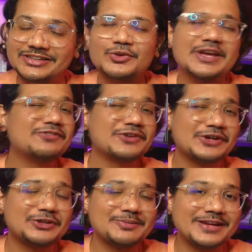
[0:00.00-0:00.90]
So yeah, if you're
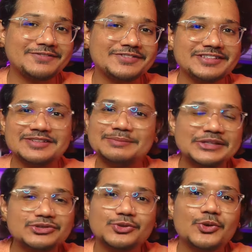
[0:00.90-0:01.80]
into manifesting,
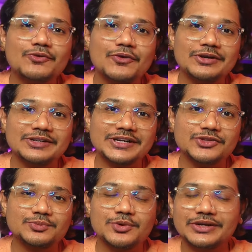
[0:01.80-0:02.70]
please do go forward and try
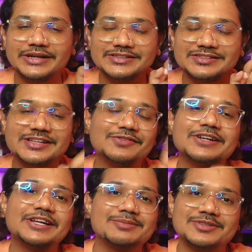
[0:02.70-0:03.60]
this book. It is
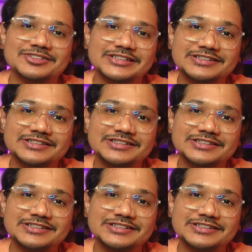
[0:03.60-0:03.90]
definitely a must